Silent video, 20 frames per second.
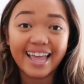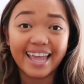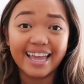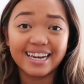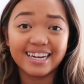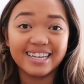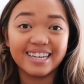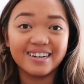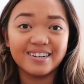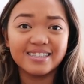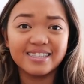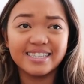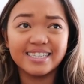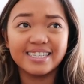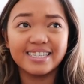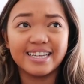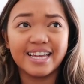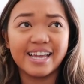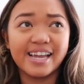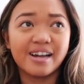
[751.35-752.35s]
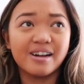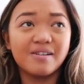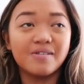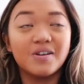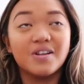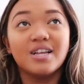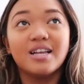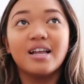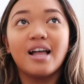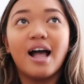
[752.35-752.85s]
And here in San
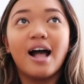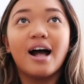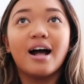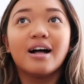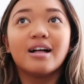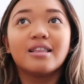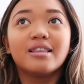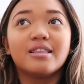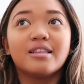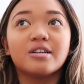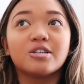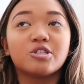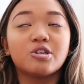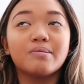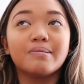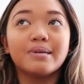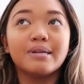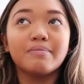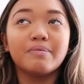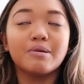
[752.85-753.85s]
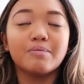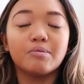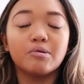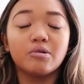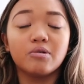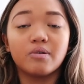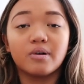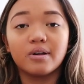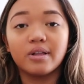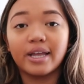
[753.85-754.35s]
Diego, there's so many
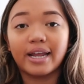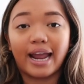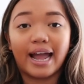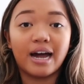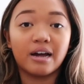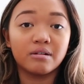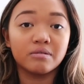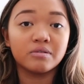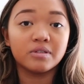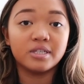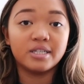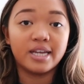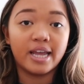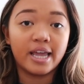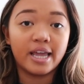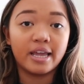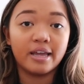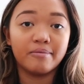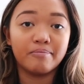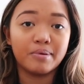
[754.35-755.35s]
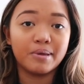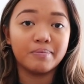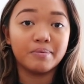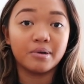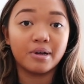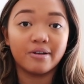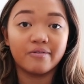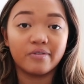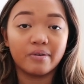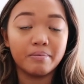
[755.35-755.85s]
people who are like out of state
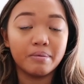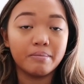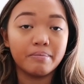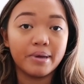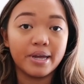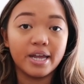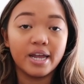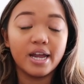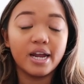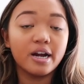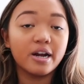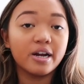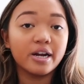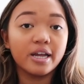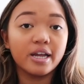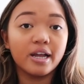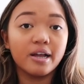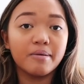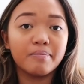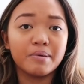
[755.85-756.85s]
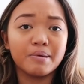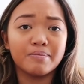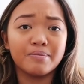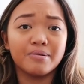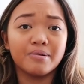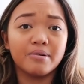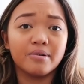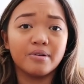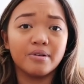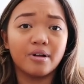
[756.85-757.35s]
people come from the bay area
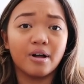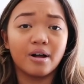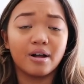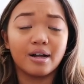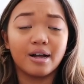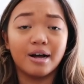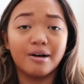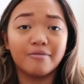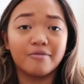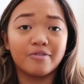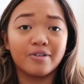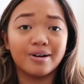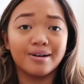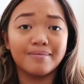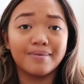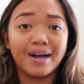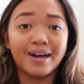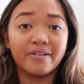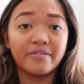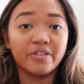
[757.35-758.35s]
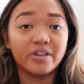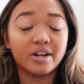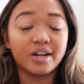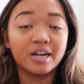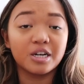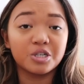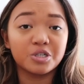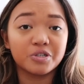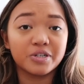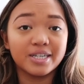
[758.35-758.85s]
people come from out of the
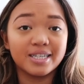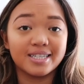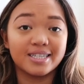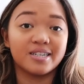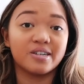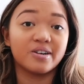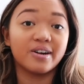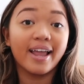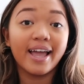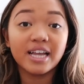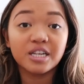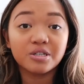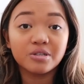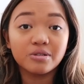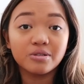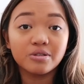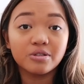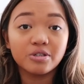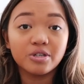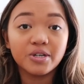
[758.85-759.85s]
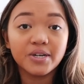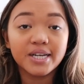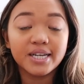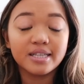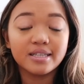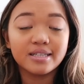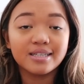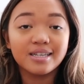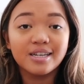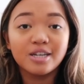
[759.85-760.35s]
country as international
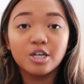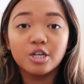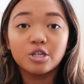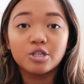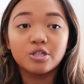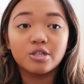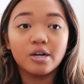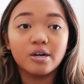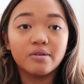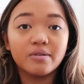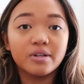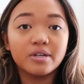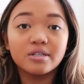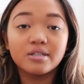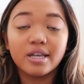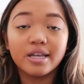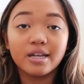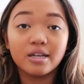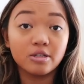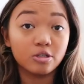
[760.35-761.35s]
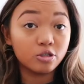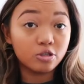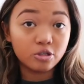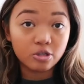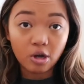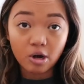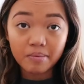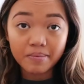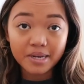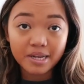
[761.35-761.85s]
students so there's like
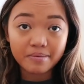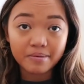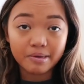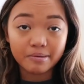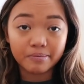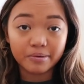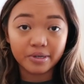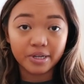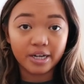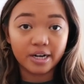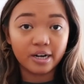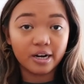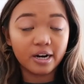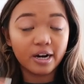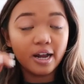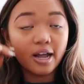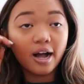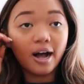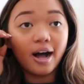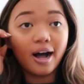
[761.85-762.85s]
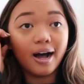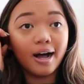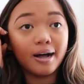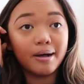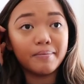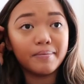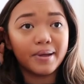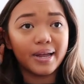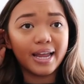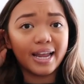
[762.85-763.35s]
so many people here
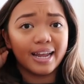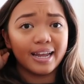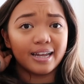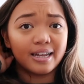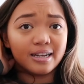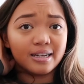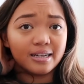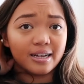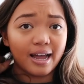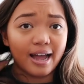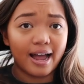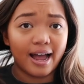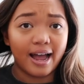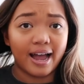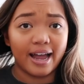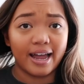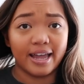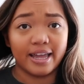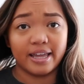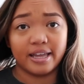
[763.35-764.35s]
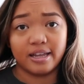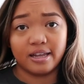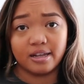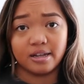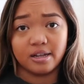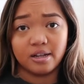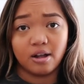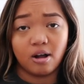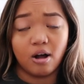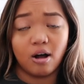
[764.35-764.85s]
um, and
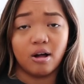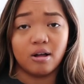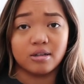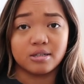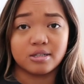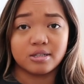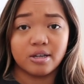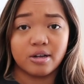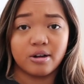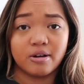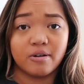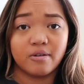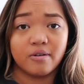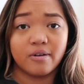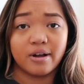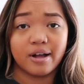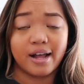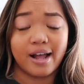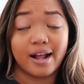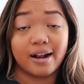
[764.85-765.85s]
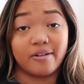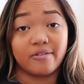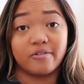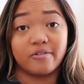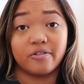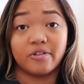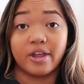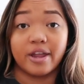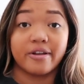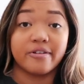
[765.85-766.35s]
i also
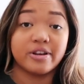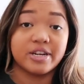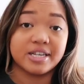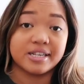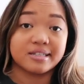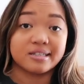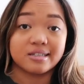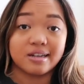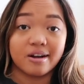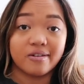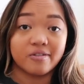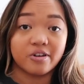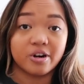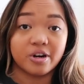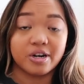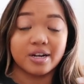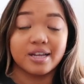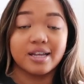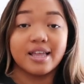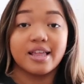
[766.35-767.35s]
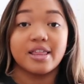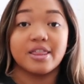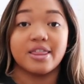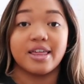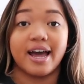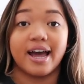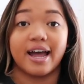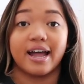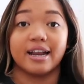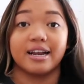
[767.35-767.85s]
like discovered
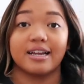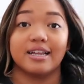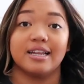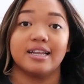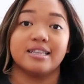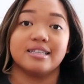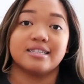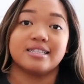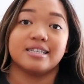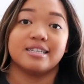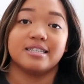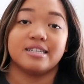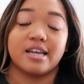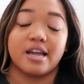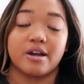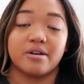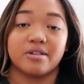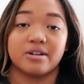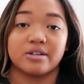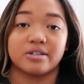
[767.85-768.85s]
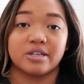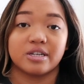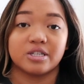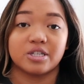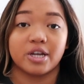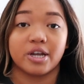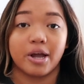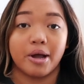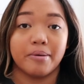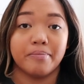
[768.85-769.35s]
that in san diego there's
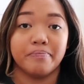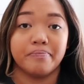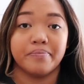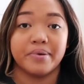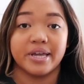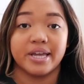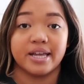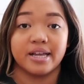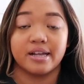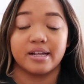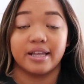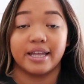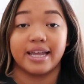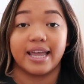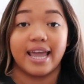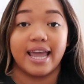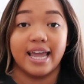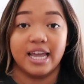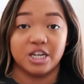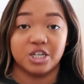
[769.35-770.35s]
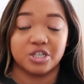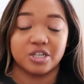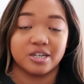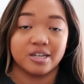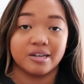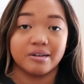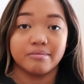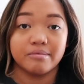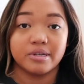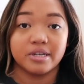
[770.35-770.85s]
such like a big like
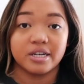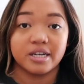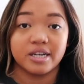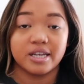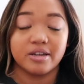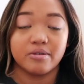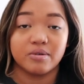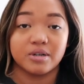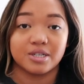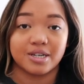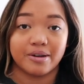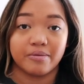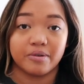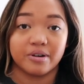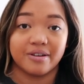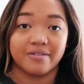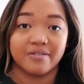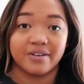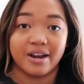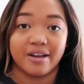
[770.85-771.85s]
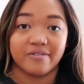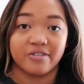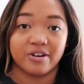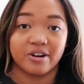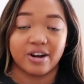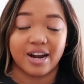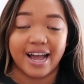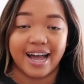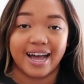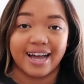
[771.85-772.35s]
asian community which i would have
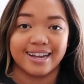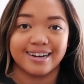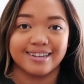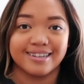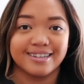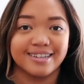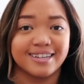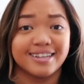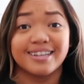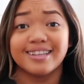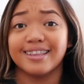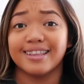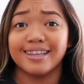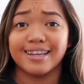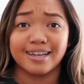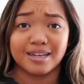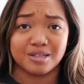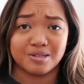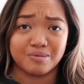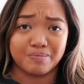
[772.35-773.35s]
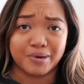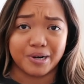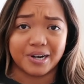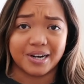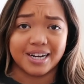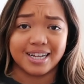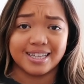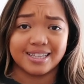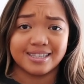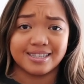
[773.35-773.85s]
never had the
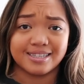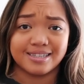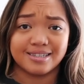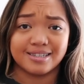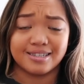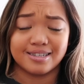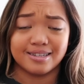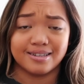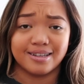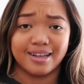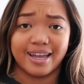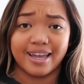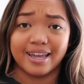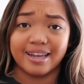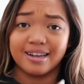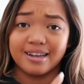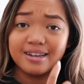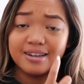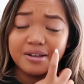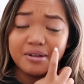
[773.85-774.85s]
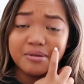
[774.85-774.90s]
experience to like